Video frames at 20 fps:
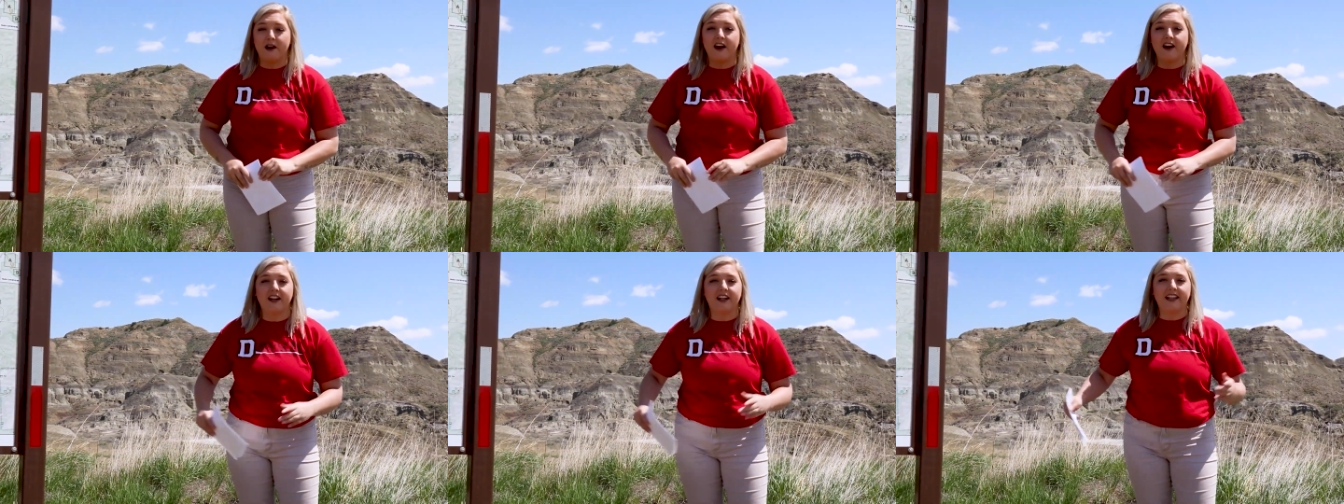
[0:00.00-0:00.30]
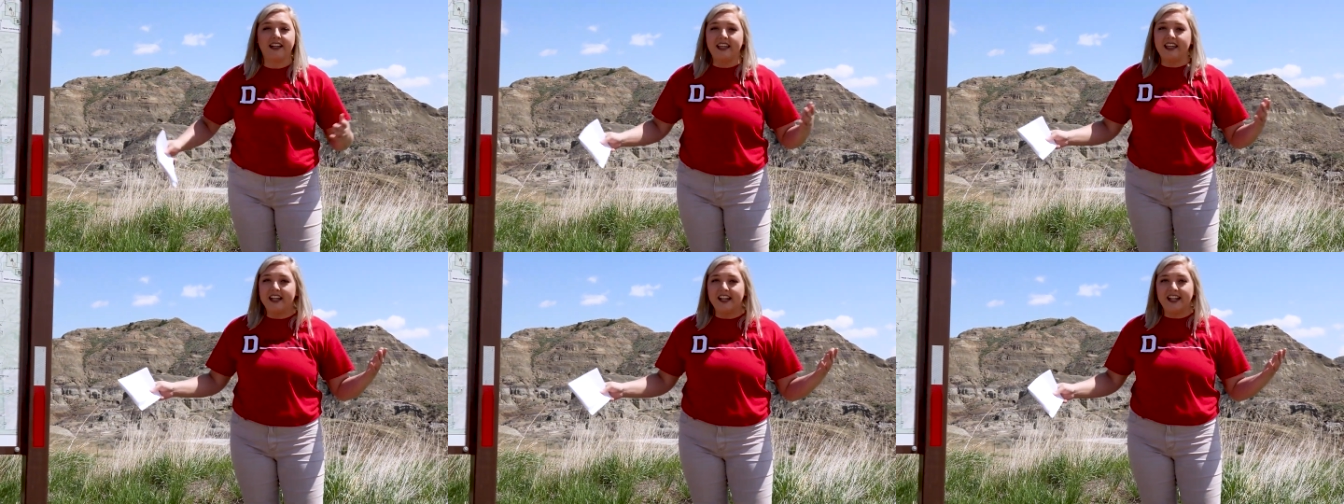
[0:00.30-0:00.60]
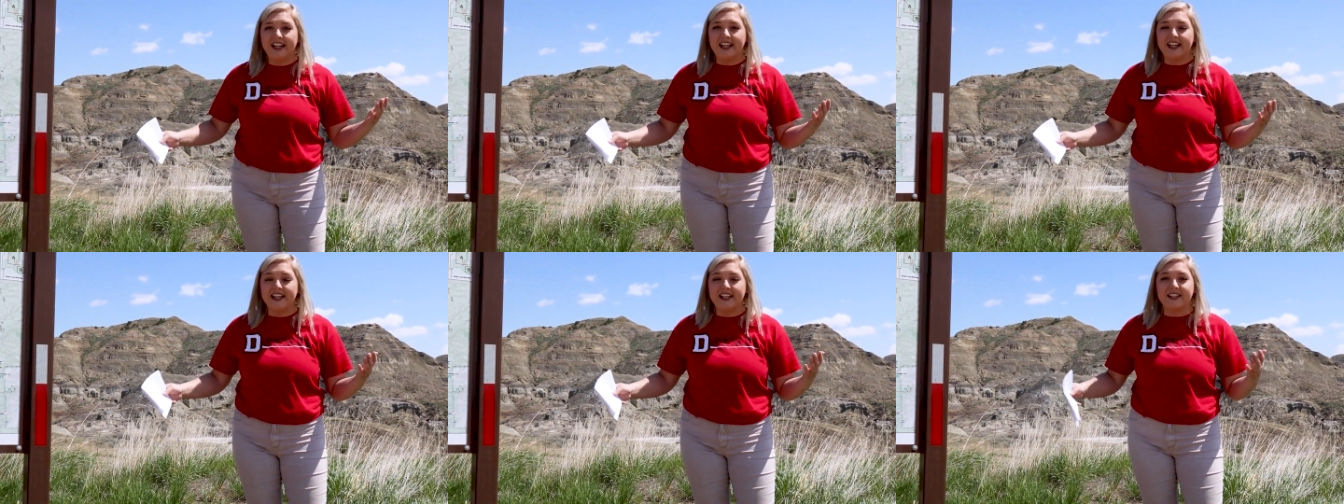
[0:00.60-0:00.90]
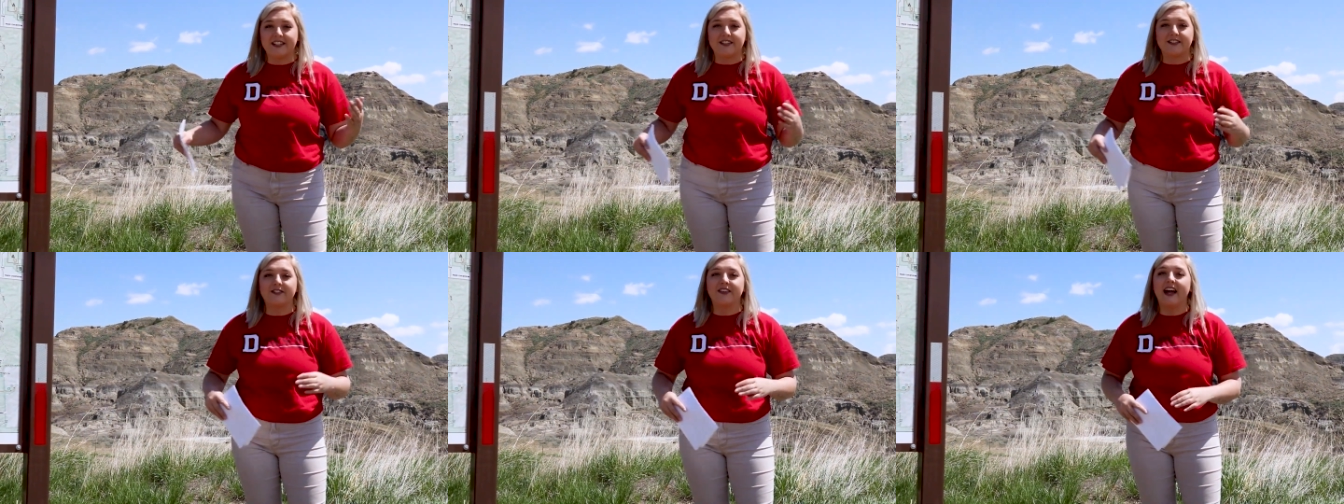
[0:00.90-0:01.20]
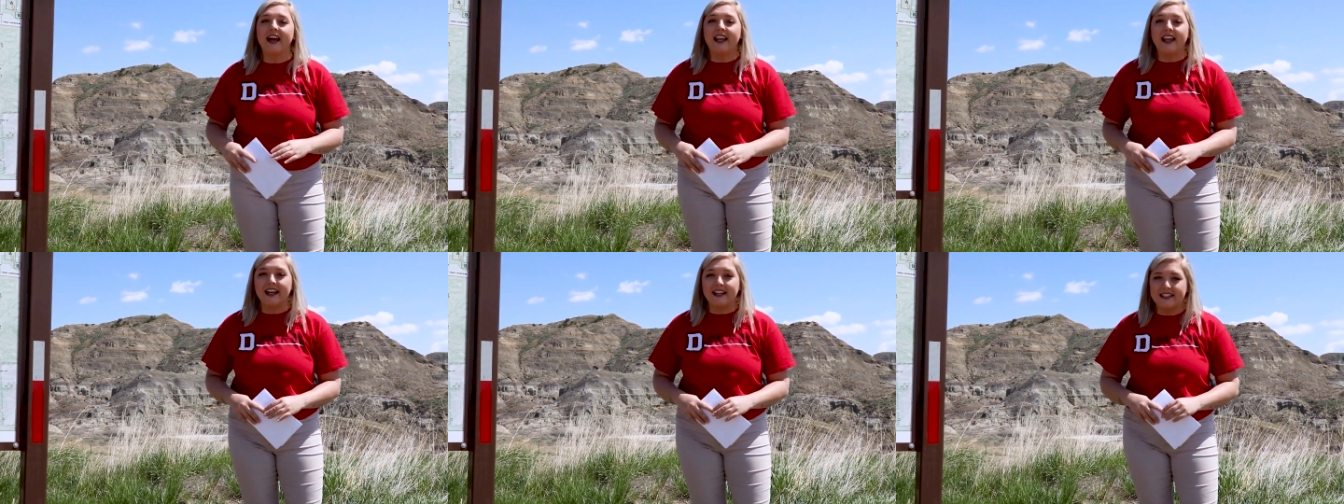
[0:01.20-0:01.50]
Park, here it is,
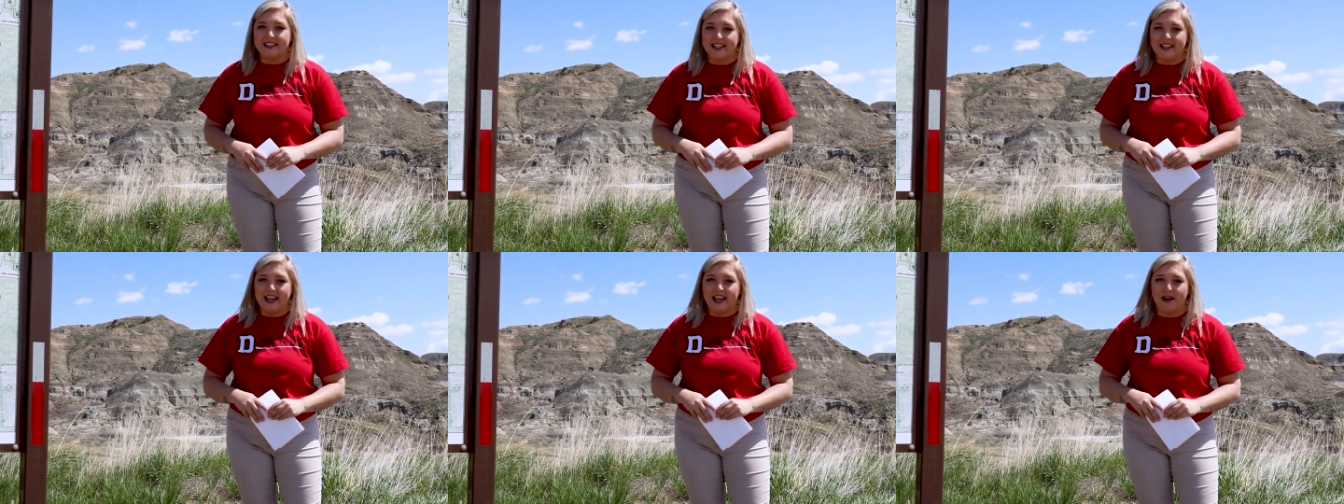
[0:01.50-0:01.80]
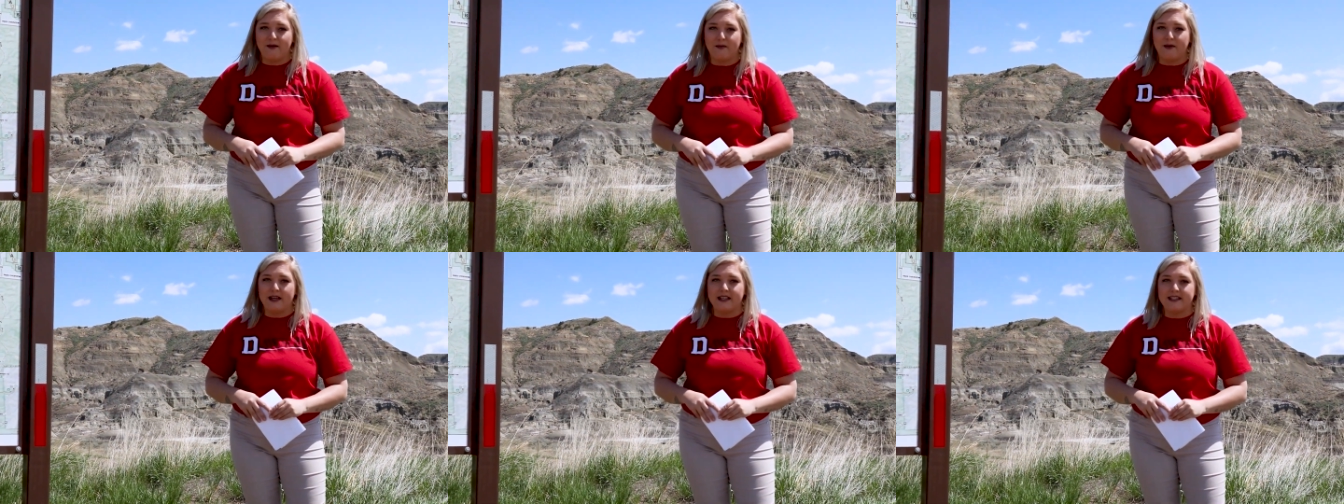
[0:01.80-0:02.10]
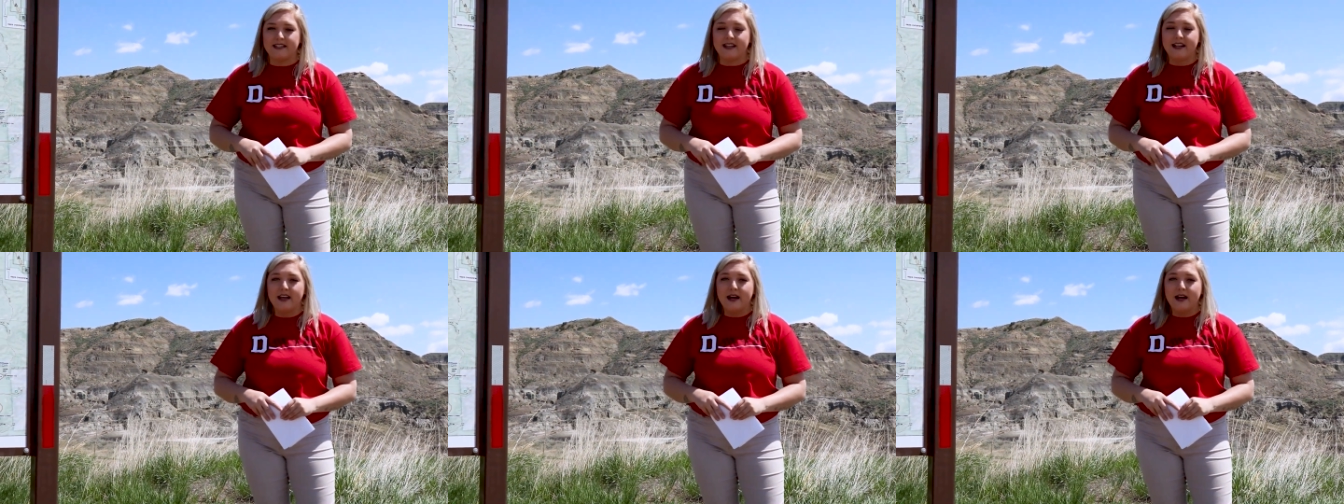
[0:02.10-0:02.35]
right next to campus.